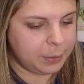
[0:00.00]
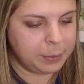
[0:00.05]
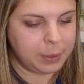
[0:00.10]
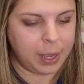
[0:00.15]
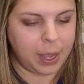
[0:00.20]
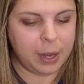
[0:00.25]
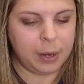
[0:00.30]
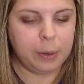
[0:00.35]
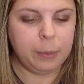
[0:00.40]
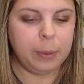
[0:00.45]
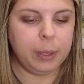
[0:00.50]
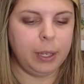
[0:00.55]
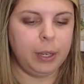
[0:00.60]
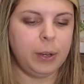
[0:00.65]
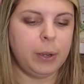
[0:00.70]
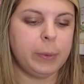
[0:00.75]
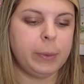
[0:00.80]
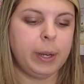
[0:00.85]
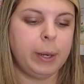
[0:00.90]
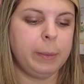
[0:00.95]
I don't really
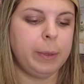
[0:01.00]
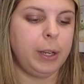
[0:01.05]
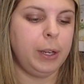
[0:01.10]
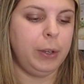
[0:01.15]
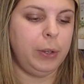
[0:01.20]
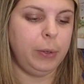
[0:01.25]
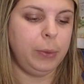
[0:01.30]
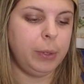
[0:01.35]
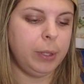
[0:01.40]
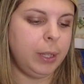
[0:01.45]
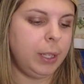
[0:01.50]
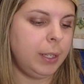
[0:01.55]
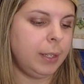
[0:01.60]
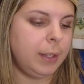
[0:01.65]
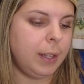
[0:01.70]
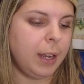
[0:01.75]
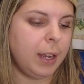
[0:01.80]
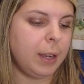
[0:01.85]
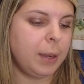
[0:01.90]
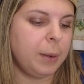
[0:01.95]
know what I'm gonna do with this
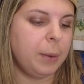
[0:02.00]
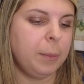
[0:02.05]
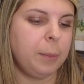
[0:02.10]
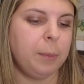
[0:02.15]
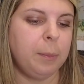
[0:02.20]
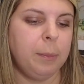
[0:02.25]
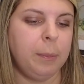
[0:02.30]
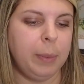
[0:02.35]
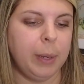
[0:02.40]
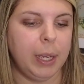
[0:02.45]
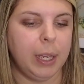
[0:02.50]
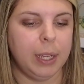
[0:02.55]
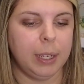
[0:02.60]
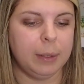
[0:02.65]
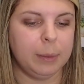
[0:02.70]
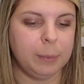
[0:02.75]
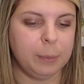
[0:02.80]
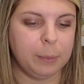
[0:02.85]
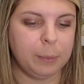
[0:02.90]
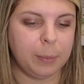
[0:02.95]
thing, but
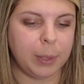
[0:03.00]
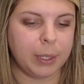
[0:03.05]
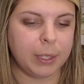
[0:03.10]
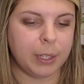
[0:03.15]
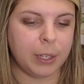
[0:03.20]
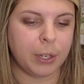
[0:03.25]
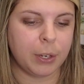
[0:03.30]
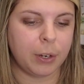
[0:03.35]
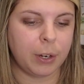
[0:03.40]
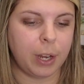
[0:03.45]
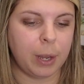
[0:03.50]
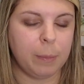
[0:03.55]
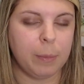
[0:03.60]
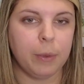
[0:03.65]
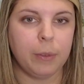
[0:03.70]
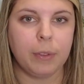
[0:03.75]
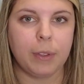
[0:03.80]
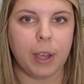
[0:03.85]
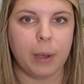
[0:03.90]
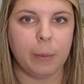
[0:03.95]
my sister and I
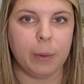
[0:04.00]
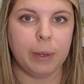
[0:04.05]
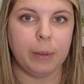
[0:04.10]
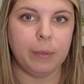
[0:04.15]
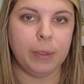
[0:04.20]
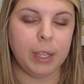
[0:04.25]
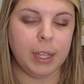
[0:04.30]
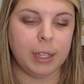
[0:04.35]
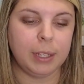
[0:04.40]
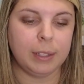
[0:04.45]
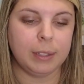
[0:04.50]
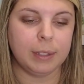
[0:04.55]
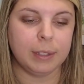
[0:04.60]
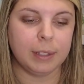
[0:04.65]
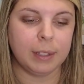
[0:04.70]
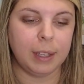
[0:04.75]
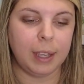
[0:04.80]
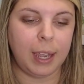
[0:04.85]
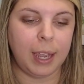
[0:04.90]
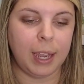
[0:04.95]
both got one of these,
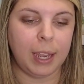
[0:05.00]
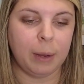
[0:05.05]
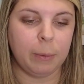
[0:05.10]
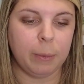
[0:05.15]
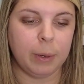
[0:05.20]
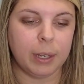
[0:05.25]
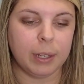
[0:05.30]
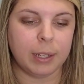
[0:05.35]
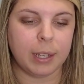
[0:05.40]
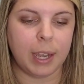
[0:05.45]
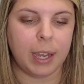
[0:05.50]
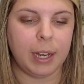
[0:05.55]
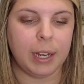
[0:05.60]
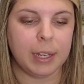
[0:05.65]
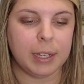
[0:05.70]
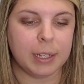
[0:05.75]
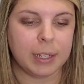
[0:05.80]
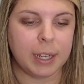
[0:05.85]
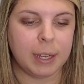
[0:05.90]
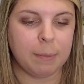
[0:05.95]
and we
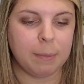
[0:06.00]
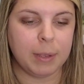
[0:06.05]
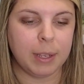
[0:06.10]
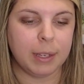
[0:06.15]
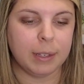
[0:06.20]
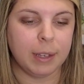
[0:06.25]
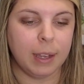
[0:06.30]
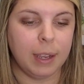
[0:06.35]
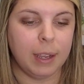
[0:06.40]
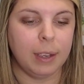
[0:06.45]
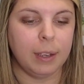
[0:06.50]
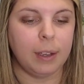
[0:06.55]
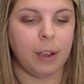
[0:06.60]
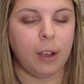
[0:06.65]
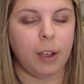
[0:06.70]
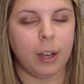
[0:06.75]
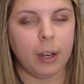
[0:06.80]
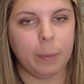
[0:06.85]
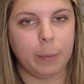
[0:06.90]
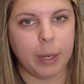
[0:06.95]
decided to keep these.
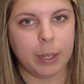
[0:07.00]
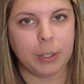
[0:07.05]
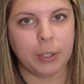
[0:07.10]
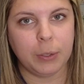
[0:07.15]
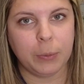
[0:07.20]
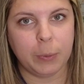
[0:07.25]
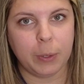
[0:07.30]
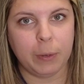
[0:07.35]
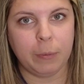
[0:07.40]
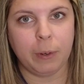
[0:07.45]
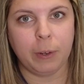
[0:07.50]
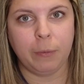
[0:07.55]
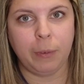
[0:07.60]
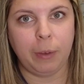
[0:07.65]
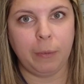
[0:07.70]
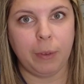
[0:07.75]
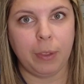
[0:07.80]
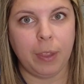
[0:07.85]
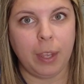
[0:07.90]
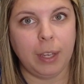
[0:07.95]
Haunted Mansion's one of her
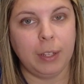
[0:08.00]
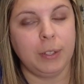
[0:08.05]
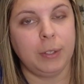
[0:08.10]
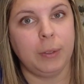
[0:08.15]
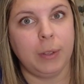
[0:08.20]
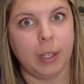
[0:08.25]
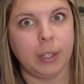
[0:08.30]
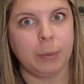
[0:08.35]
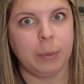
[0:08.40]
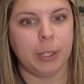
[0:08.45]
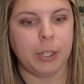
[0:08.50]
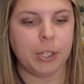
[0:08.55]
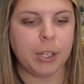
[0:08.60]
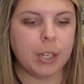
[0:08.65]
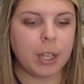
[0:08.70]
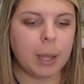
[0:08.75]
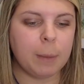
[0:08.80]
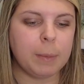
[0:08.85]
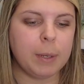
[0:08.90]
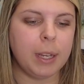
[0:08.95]
favorite things, so that's why she
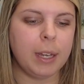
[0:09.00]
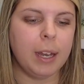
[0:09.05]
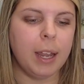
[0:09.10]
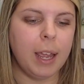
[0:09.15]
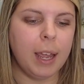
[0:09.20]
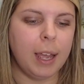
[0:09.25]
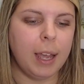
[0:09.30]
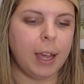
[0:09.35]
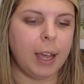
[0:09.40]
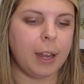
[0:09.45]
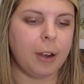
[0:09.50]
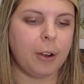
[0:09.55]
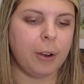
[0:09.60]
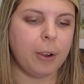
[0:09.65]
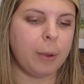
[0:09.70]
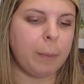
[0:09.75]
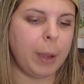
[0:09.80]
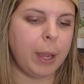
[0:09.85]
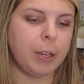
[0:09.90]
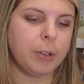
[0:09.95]
kept it. I don't
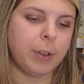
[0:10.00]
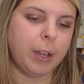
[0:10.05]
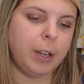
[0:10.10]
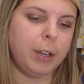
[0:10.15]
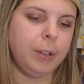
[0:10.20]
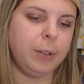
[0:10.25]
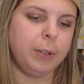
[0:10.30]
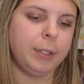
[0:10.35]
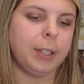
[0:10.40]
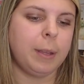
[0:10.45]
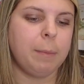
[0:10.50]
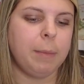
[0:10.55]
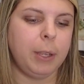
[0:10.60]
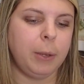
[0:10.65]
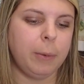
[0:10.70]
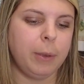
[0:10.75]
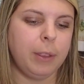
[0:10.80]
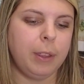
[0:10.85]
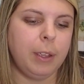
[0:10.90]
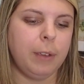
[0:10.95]
know, I might try to do
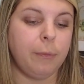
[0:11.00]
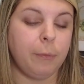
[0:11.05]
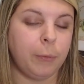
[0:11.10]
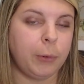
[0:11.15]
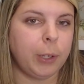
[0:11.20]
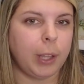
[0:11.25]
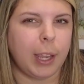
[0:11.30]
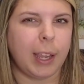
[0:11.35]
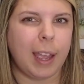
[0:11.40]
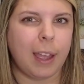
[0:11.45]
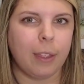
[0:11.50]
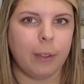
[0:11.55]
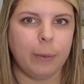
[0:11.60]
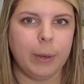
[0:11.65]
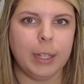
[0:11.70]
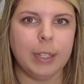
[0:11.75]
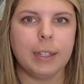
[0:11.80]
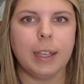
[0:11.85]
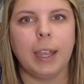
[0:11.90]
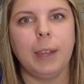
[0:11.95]
something with it for like
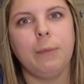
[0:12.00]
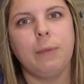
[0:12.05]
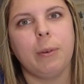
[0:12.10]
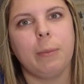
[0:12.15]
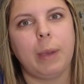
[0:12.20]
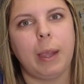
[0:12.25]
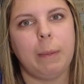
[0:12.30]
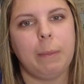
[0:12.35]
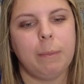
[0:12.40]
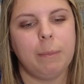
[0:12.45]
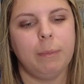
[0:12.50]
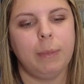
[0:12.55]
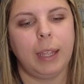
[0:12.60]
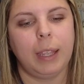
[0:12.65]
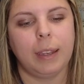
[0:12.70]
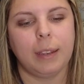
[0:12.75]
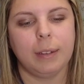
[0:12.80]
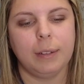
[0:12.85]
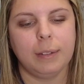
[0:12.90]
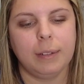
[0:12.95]
Halloween time for my
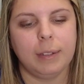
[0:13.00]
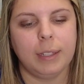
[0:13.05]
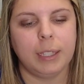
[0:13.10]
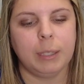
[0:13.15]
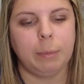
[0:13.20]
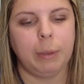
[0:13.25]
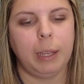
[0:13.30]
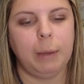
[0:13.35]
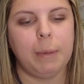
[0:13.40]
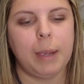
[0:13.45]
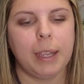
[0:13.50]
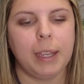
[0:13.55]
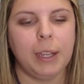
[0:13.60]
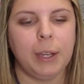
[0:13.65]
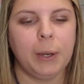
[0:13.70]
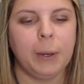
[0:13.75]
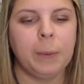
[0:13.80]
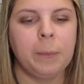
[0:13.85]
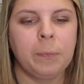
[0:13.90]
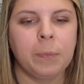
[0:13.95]
like display back
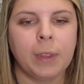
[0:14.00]
here.